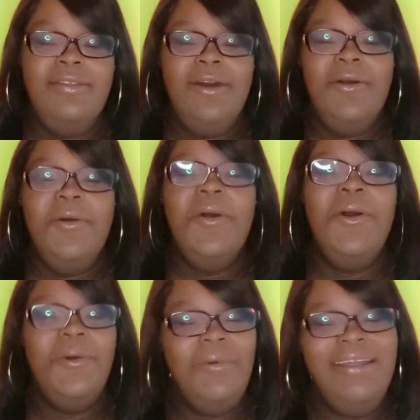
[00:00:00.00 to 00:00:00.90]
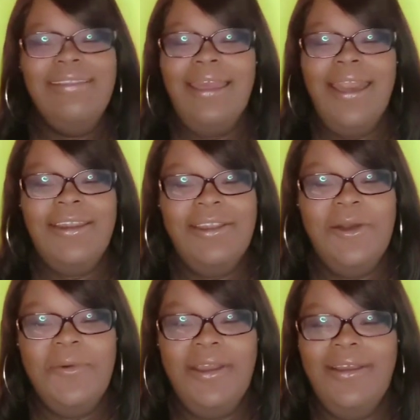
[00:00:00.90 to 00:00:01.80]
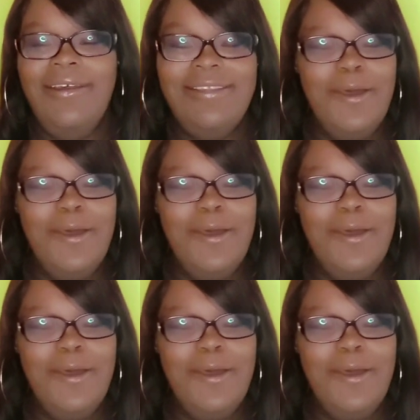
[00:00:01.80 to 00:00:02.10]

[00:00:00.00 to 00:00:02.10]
So one day out of nowhere,